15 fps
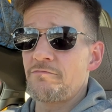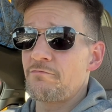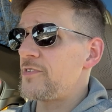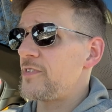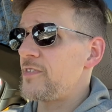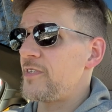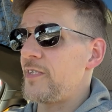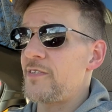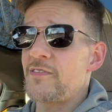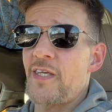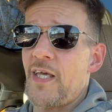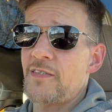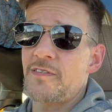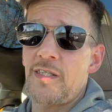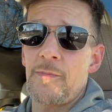It's the
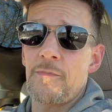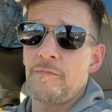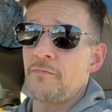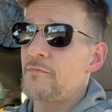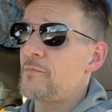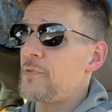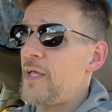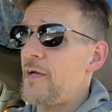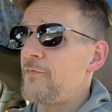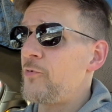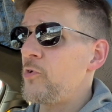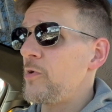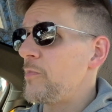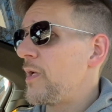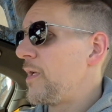exact same
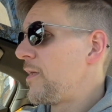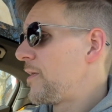platform.